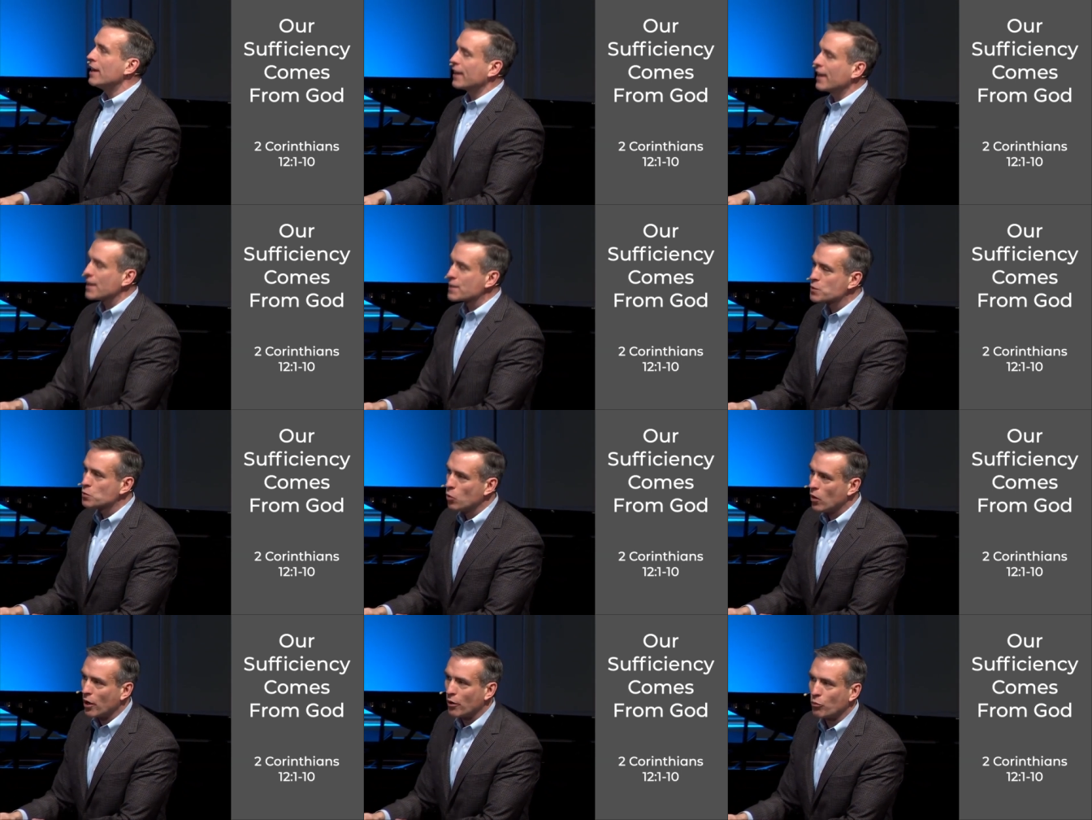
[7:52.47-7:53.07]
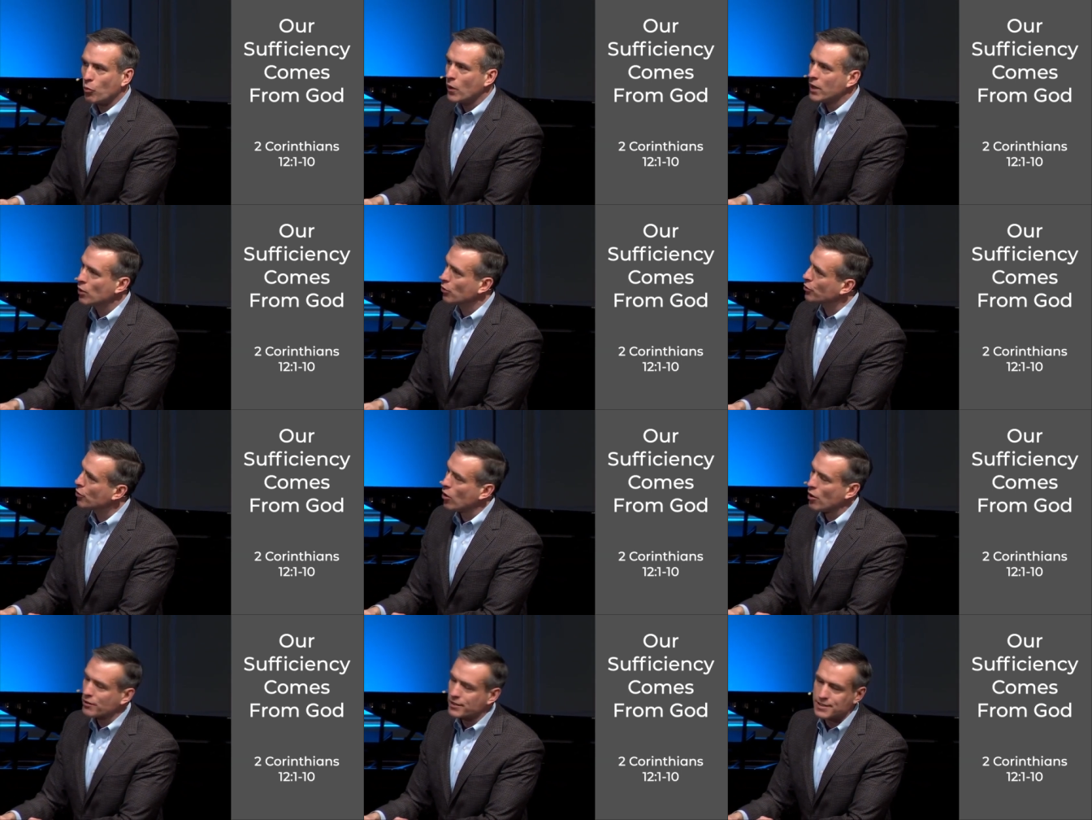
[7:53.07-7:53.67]
Guess what? We
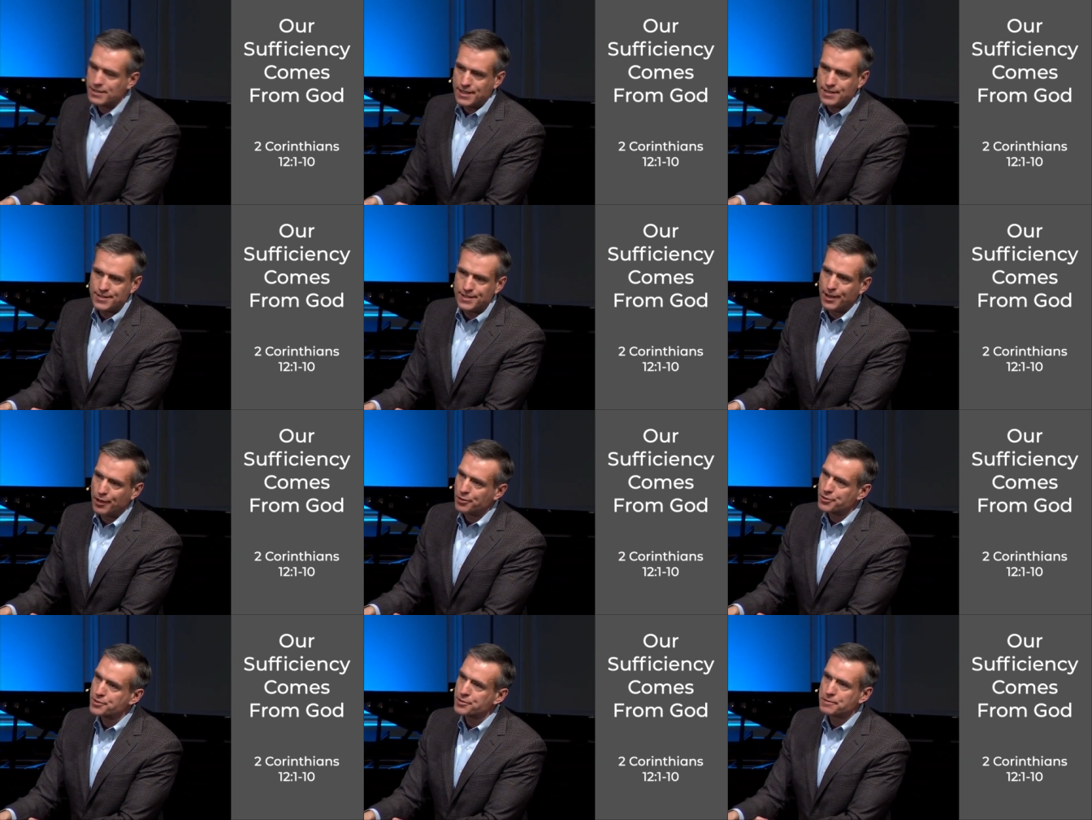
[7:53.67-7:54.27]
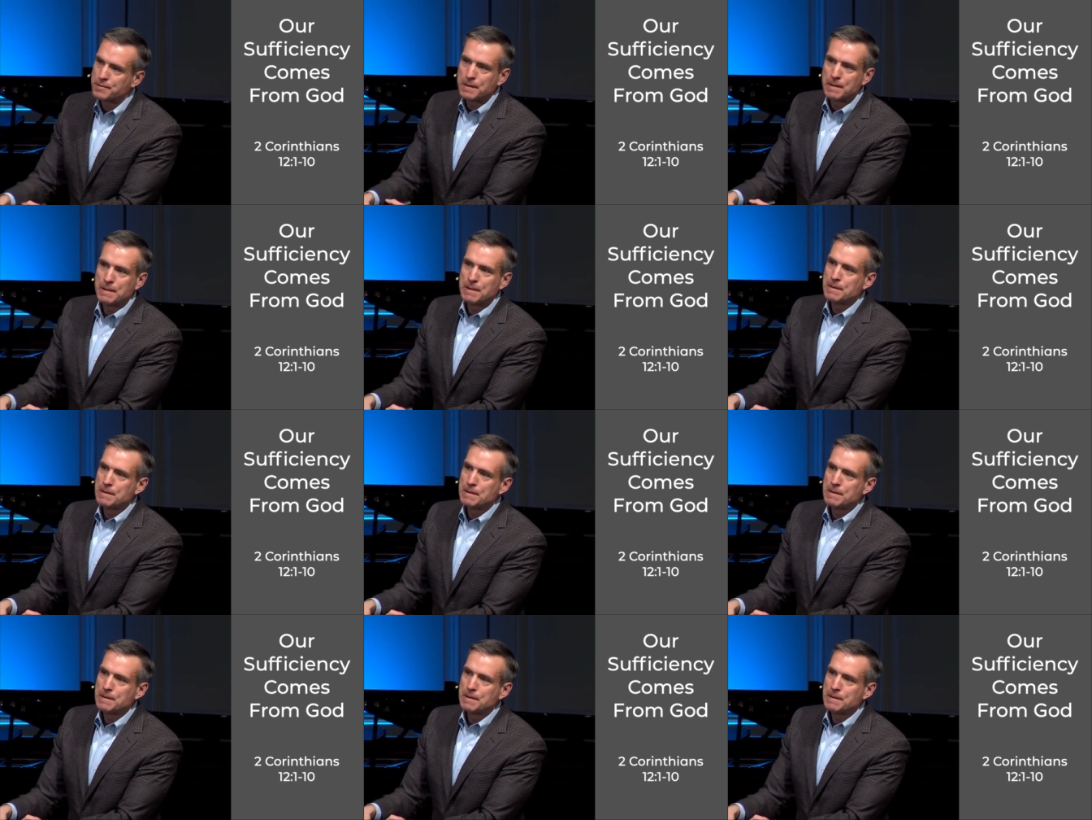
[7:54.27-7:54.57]
don't know all the details.